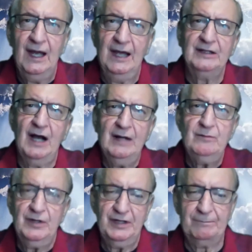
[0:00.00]
And God
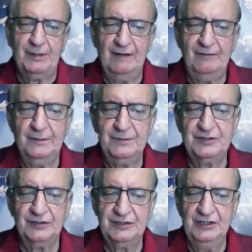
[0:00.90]
wrote in
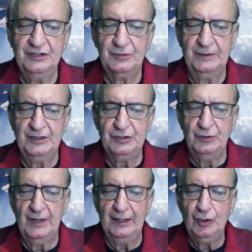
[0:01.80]
Proverbs
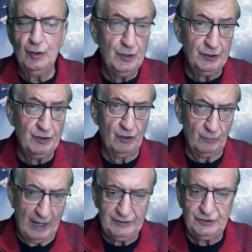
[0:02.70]
13:22, a good or
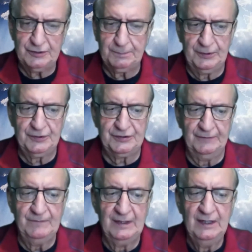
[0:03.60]
righteous
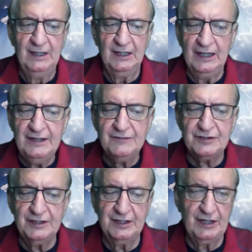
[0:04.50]
person leaves
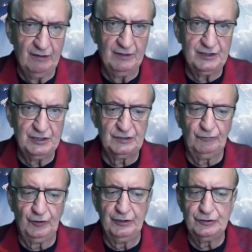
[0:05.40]
an inheritance
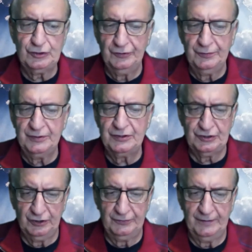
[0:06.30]
for their children's
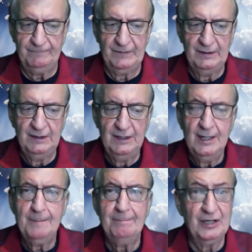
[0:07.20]
children,
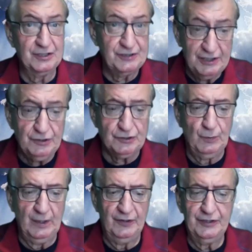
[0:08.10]
but a sinner's
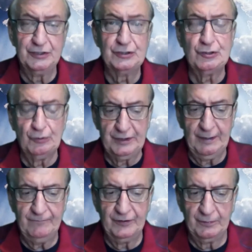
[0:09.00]
wealth is stored
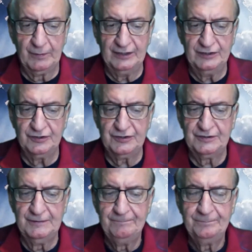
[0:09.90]
up for the righteous.